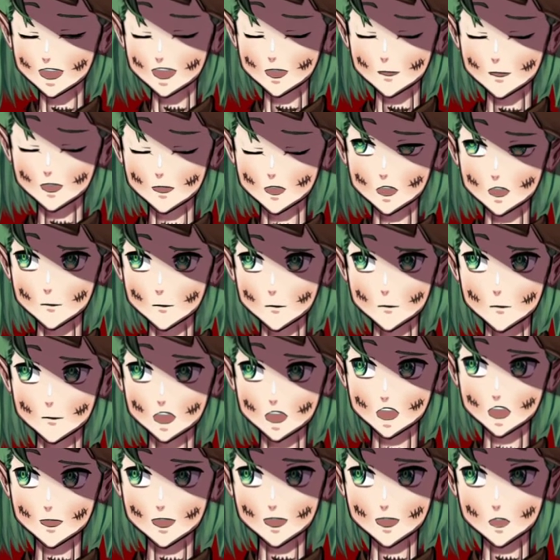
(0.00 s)
They even have
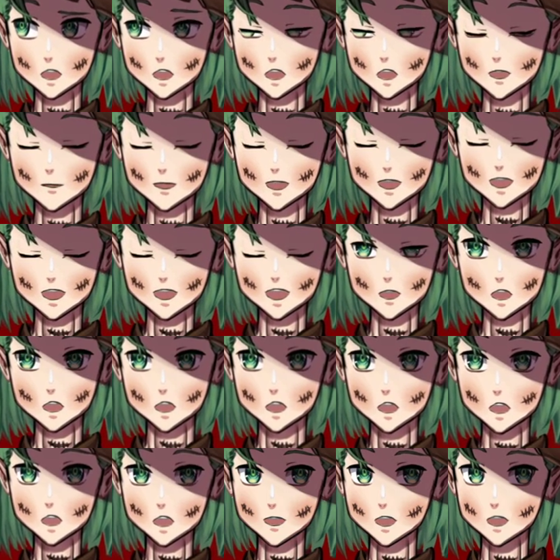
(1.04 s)
a sea
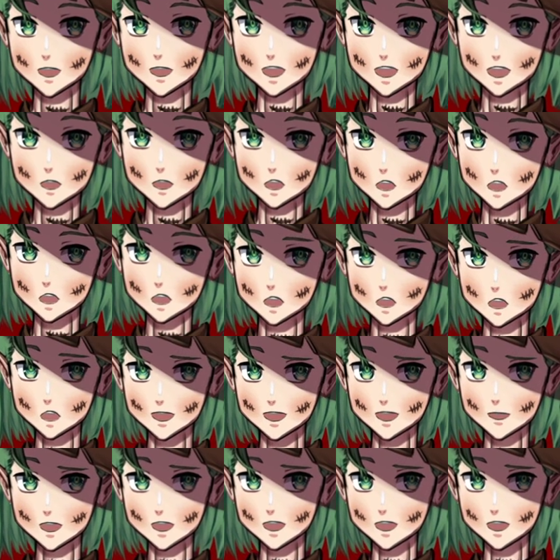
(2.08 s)
exploring area